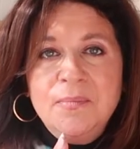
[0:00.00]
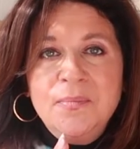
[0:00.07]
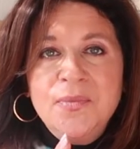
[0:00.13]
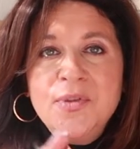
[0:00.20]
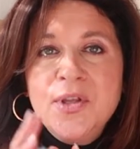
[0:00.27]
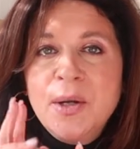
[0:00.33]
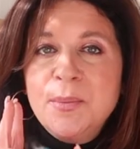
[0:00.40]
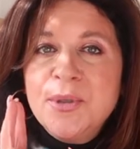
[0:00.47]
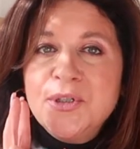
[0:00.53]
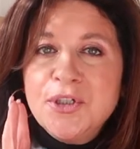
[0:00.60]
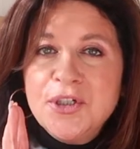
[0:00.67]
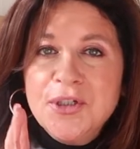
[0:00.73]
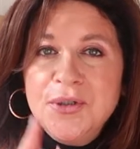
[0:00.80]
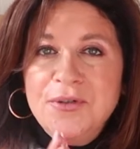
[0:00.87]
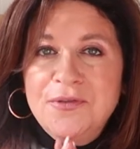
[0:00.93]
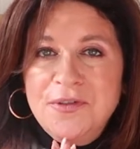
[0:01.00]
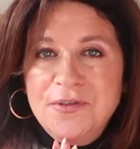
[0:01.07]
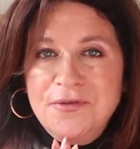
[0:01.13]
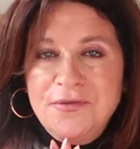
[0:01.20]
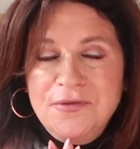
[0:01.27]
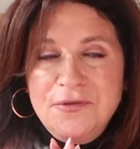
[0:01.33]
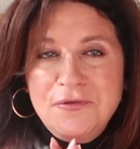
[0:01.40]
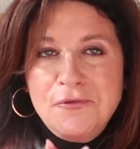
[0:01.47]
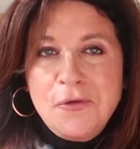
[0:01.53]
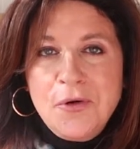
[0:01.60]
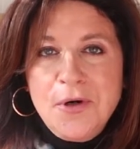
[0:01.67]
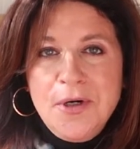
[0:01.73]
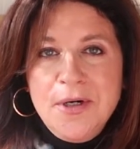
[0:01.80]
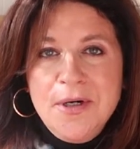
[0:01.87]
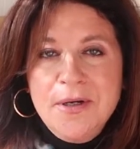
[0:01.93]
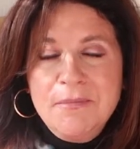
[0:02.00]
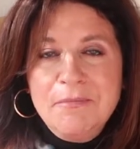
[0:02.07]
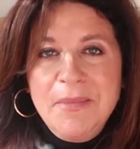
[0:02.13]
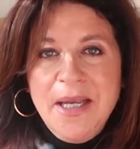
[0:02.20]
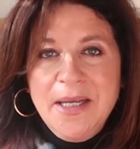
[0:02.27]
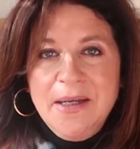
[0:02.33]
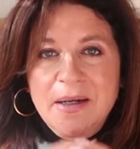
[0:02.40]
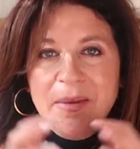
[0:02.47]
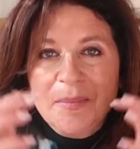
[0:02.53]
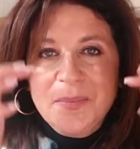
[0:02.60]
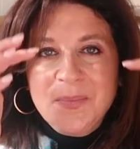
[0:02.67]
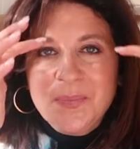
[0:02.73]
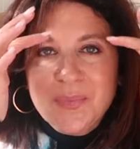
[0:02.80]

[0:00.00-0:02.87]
Number 2 for makeup,